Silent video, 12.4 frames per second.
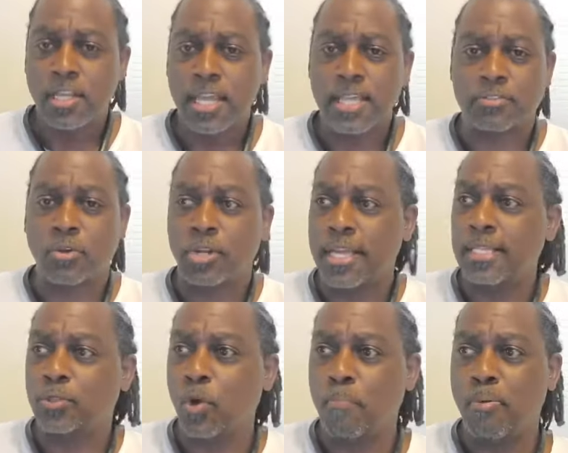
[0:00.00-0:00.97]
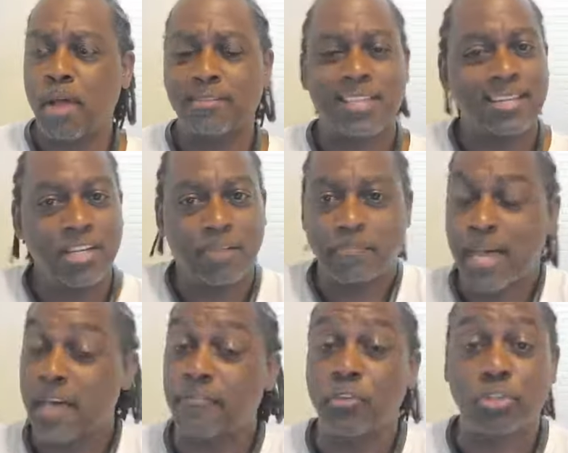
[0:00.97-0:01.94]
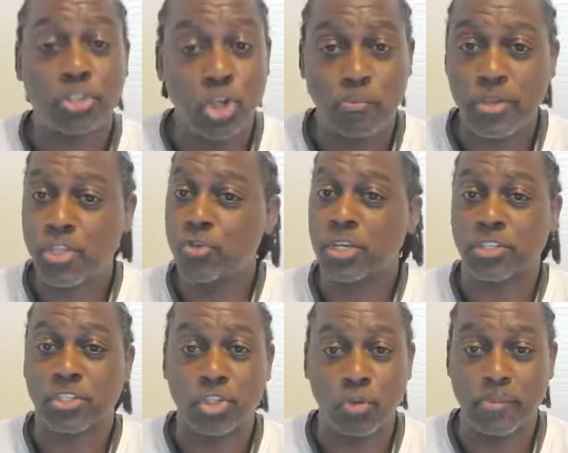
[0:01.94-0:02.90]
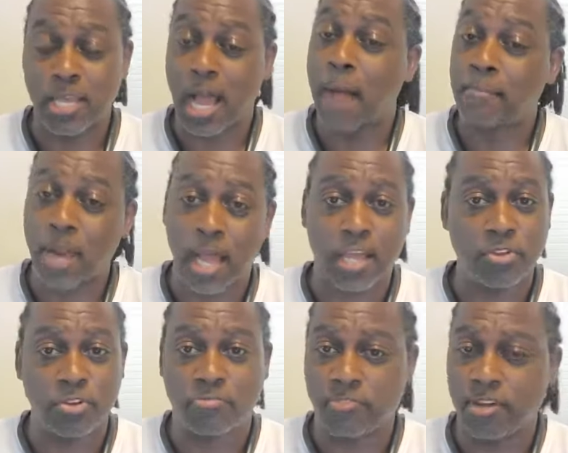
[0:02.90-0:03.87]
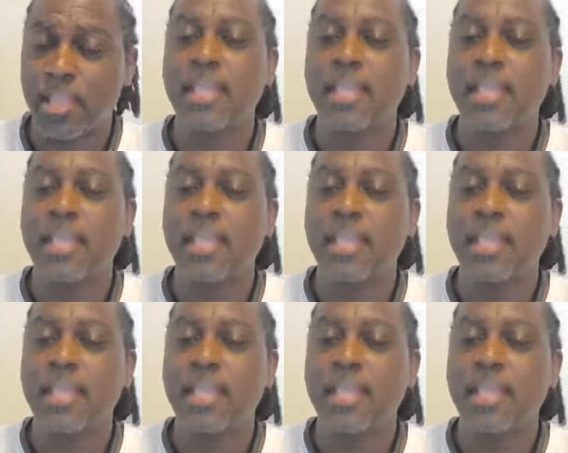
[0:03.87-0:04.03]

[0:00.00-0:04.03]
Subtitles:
It's going to get to a point and say, look, man, if you shoot me, you just shoot me. I'm knocking you the...